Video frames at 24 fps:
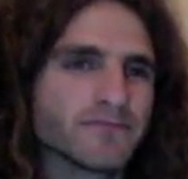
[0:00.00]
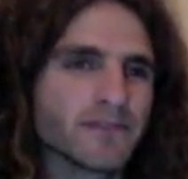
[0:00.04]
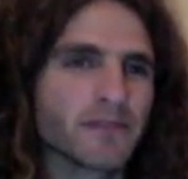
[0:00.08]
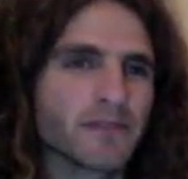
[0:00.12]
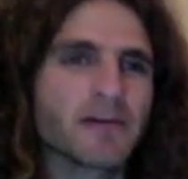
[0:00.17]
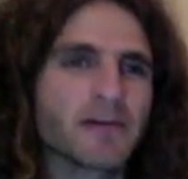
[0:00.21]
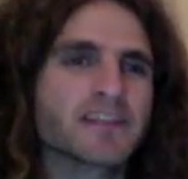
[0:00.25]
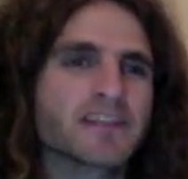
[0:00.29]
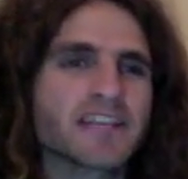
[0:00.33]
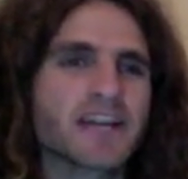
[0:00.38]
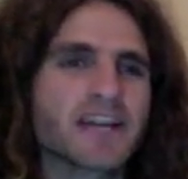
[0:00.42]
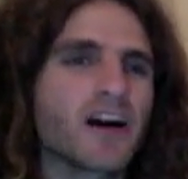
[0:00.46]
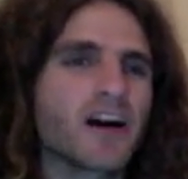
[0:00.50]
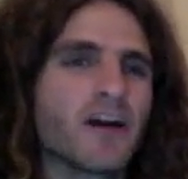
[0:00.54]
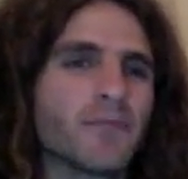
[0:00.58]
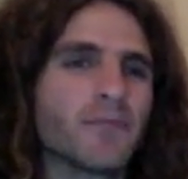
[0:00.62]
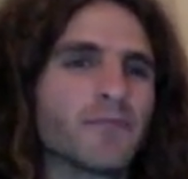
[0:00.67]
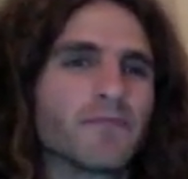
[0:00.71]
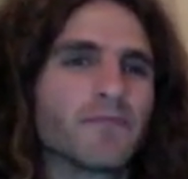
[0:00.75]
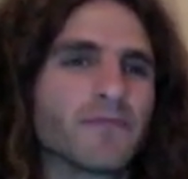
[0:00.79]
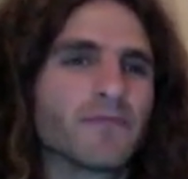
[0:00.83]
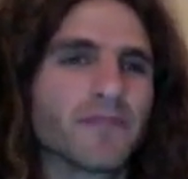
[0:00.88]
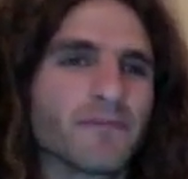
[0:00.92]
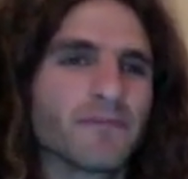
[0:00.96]
I'm not saying
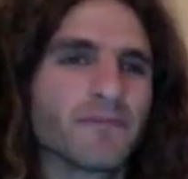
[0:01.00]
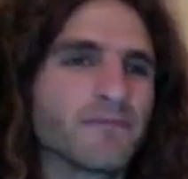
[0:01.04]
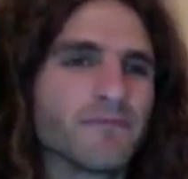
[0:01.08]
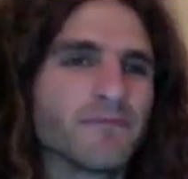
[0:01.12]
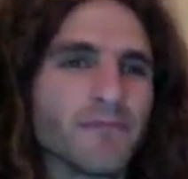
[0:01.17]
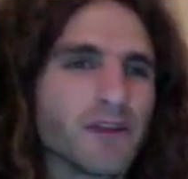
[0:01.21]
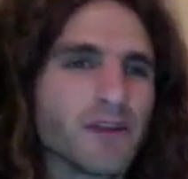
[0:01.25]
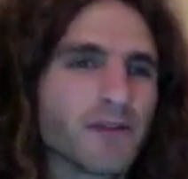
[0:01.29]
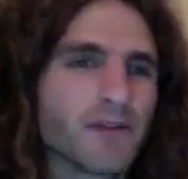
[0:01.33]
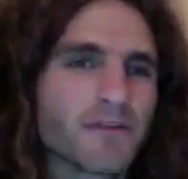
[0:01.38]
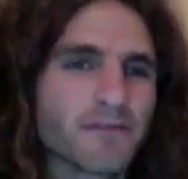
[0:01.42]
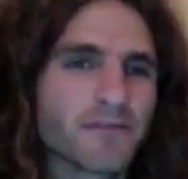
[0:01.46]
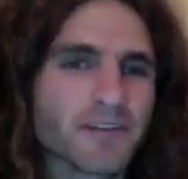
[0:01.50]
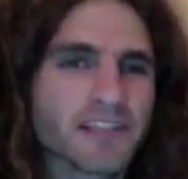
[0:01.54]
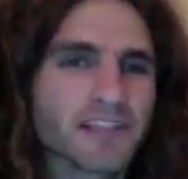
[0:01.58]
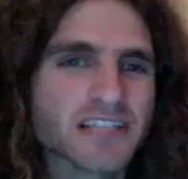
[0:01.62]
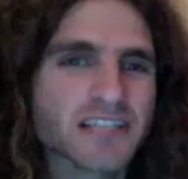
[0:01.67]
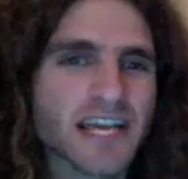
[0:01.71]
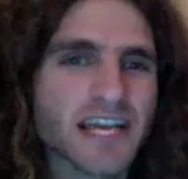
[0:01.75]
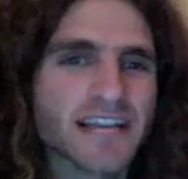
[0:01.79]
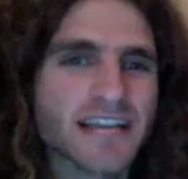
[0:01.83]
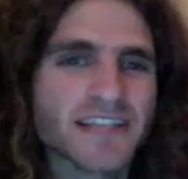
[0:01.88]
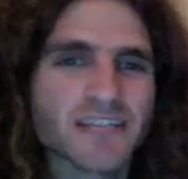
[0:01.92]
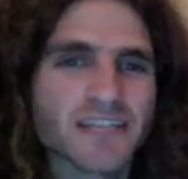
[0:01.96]
all midwifery
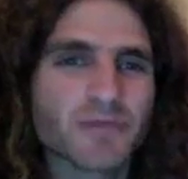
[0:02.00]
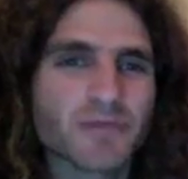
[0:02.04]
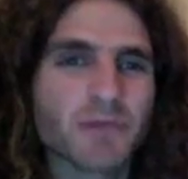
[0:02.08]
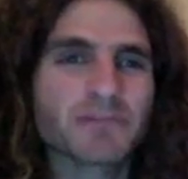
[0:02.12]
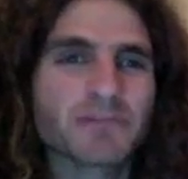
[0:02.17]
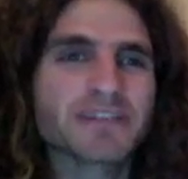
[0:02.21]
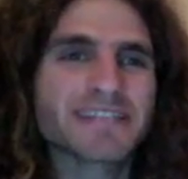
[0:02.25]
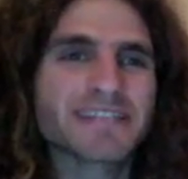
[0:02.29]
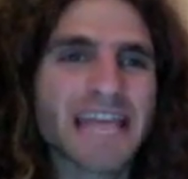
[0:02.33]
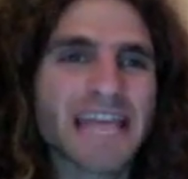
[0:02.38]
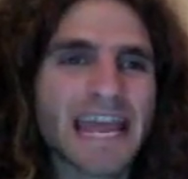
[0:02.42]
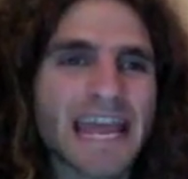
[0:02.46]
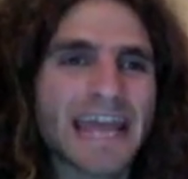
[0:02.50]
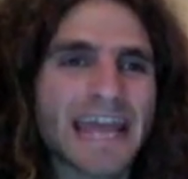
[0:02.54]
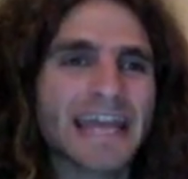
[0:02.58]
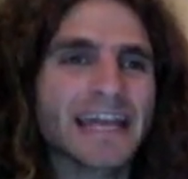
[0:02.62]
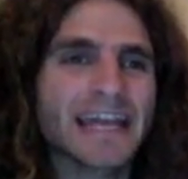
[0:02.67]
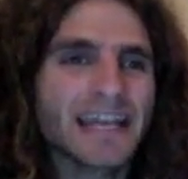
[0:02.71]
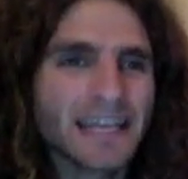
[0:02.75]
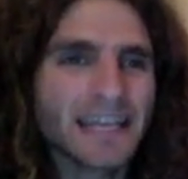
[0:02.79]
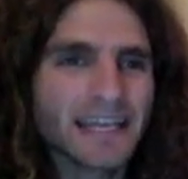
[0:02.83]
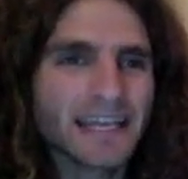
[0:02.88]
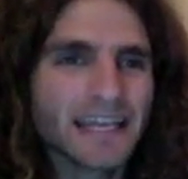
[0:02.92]
is like this, but I'm just saying,